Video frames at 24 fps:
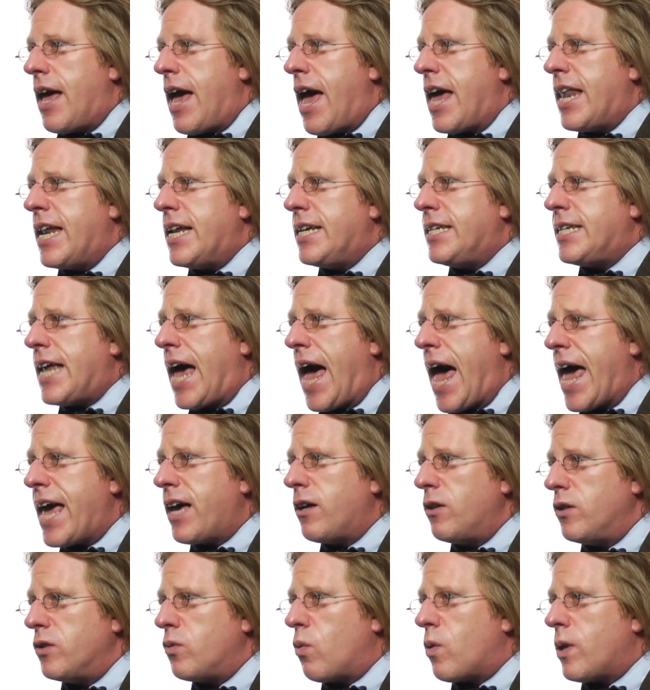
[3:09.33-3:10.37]
an
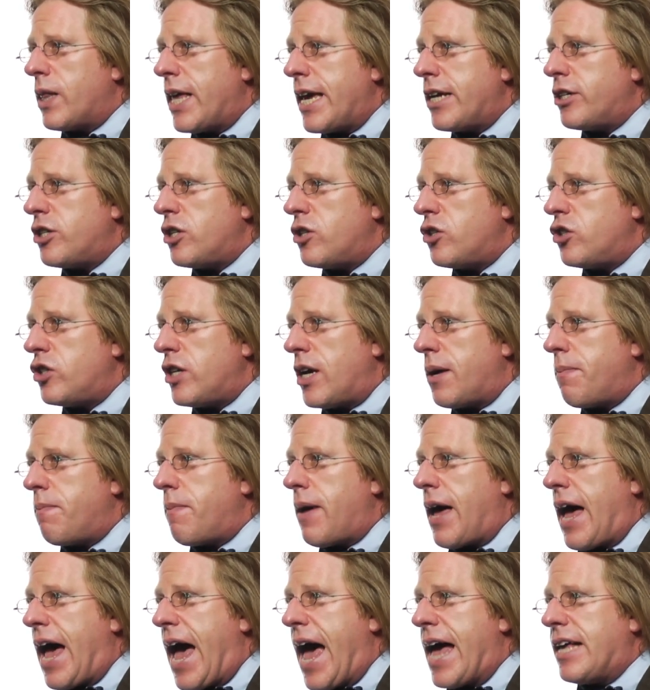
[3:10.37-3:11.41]
entangled
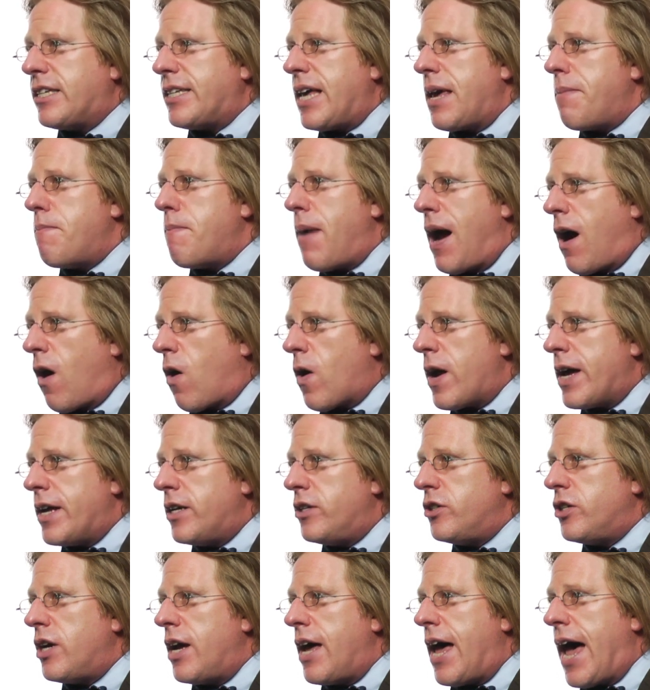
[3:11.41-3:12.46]
relationship, as a
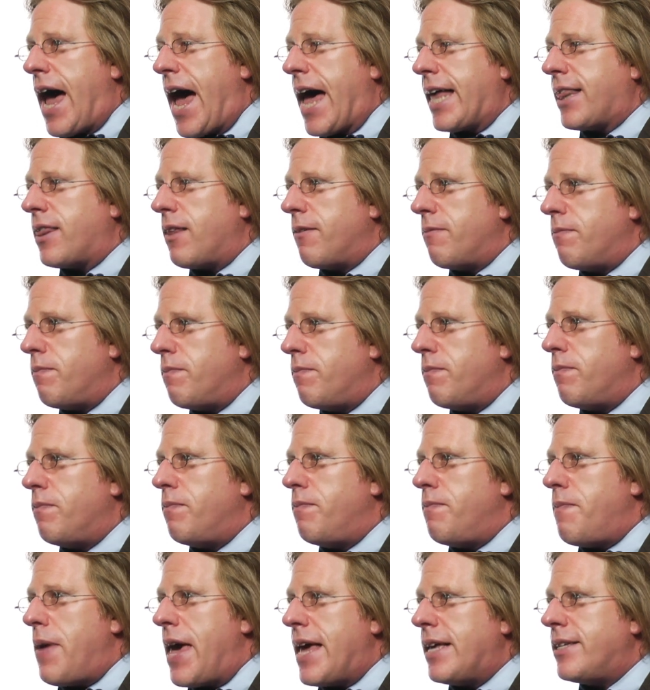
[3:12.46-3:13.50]
marriage at the
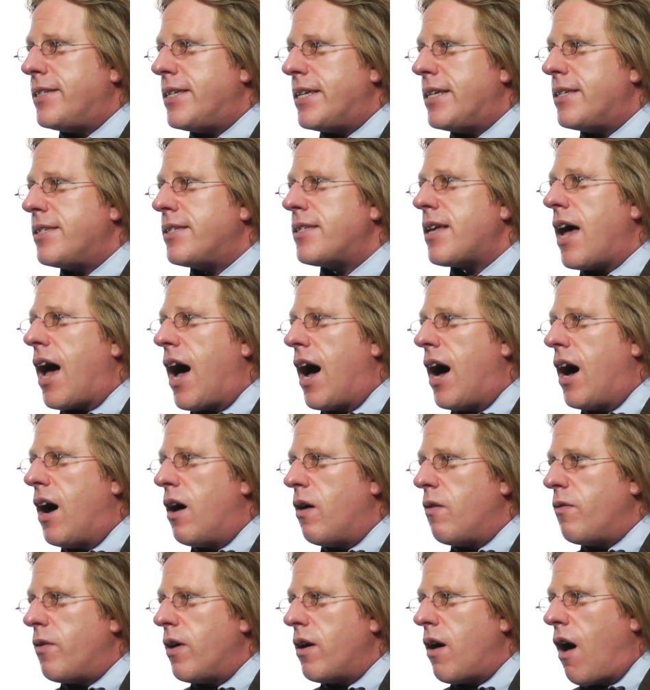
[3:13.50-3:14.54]
basis
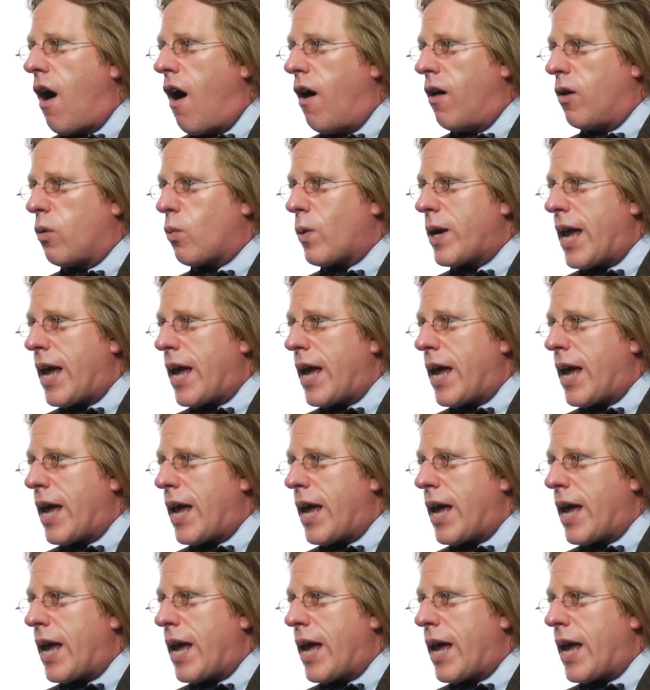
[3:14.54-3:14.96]
of all